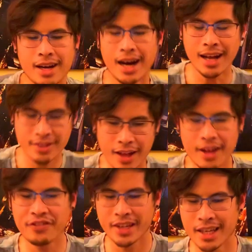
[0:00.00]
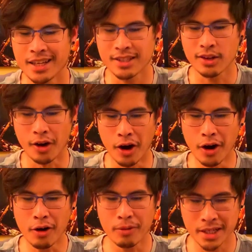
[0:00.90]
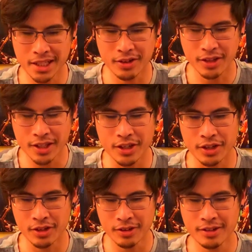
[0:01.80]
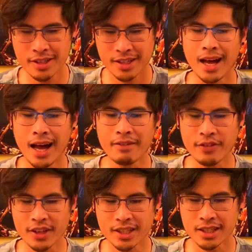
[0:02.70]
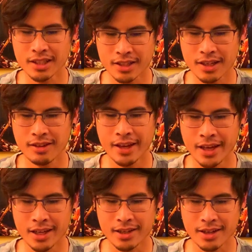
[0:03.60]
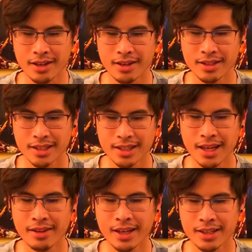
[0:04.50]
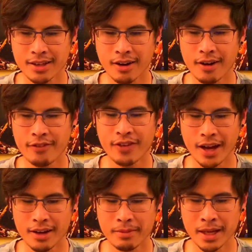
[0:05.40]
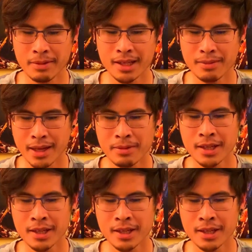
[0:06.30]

I love this! Oh, what is she going to do? I have a feeling she's gonna like set like the car on fire maybe?